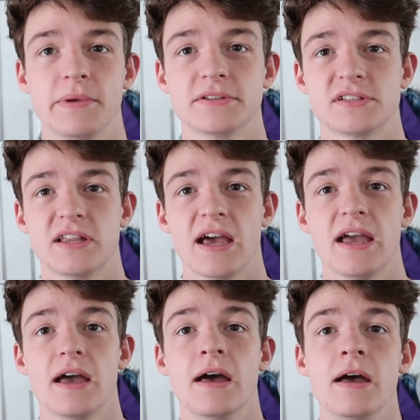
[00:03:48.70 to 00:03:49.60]
three meals a
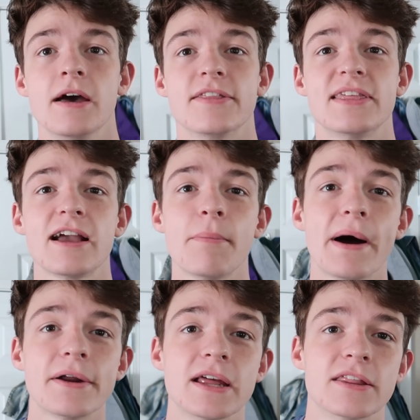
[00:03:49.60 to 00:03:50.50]
day. Think
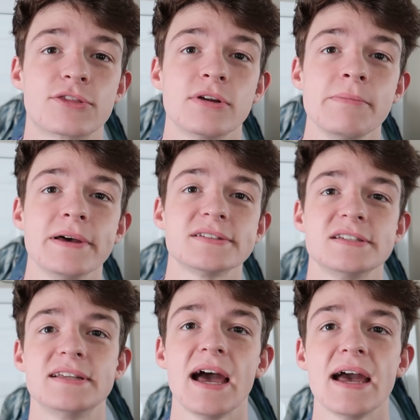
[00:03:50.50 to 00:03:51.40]
about it. 3 meals
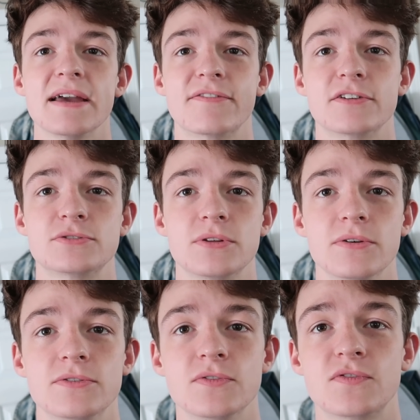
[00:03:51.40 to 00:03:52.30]
a day for
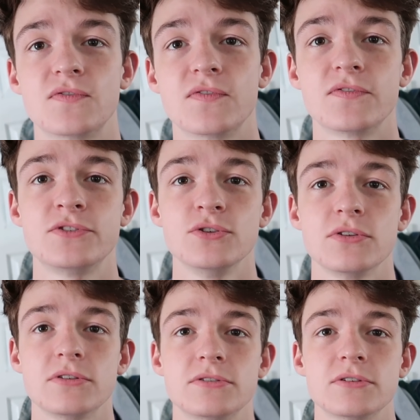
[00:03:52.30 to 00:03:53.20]
two
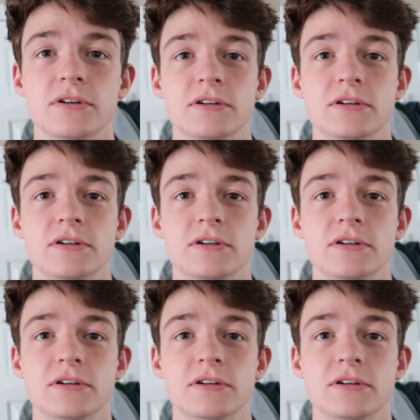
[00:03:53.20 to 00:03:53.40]
days.